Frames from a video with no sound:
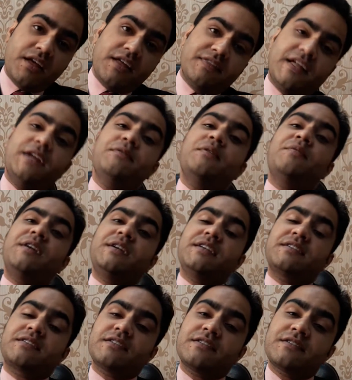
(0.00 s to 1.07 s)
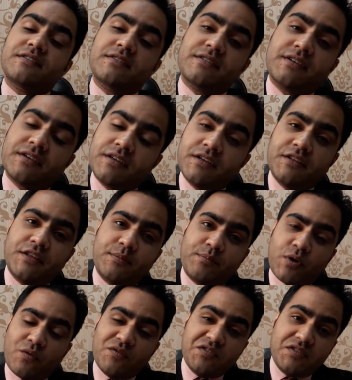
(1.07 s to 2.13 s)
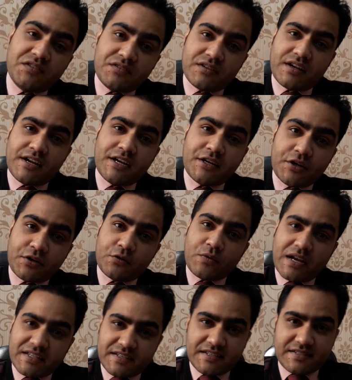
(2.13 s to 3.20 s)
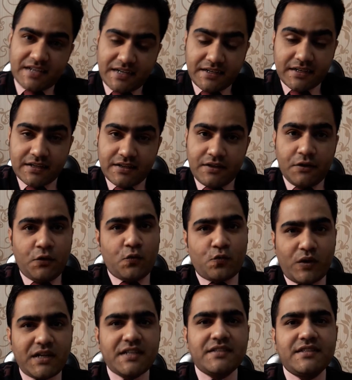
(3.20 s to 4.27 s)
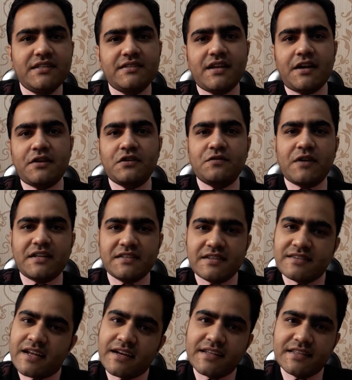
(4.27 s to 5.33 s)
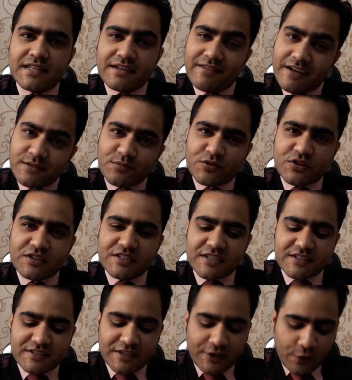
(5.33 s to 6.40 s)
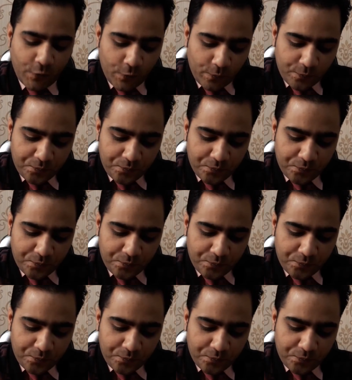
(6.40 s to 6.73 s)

Then we will discuss the provisions related to SEZ. What is the status of SEZ in revised model GST law?